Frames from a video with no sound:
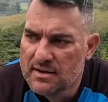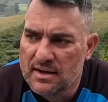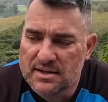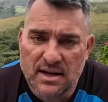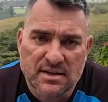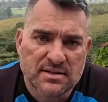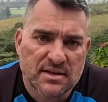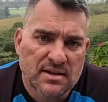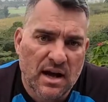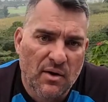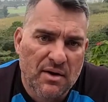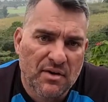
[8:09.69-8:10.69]
It does,
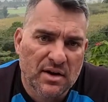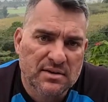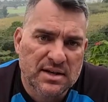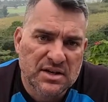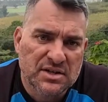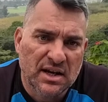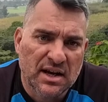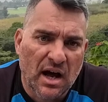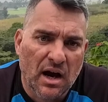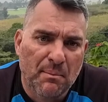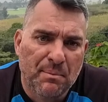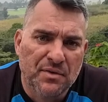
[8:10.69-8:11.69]
however, tend to get
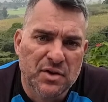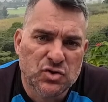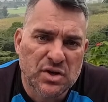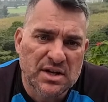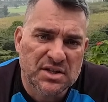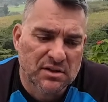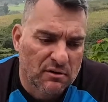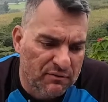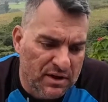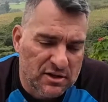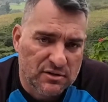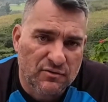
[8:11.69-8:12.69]
hung up in the trees and the
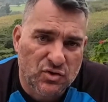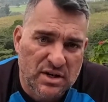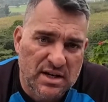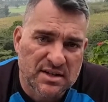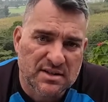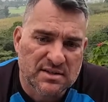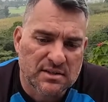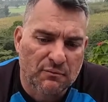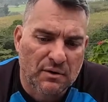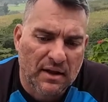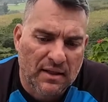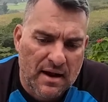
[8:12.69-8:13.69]
V's of trees and
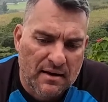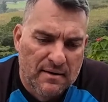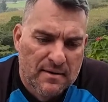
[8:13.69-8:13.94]
stuff like that.